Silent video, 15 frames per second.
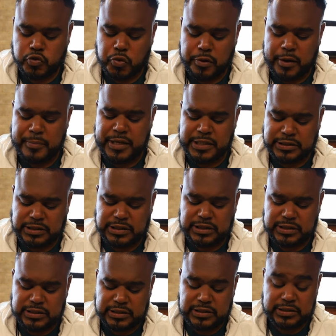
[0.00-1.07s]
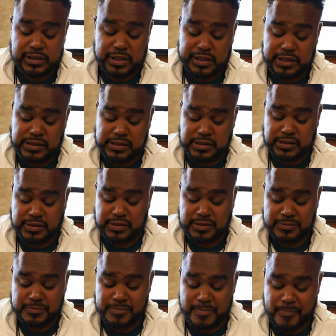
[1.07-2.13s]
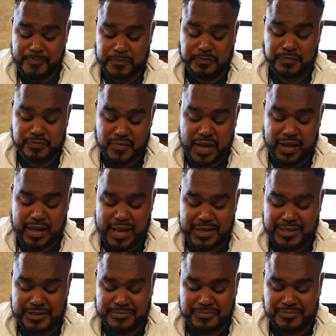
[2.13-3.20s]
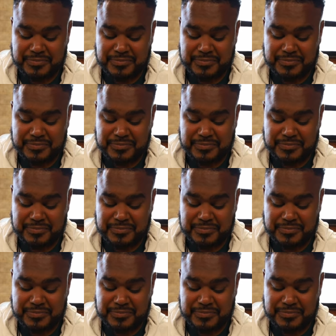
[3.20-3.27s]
Creamy and cheesy, delicious. I like it.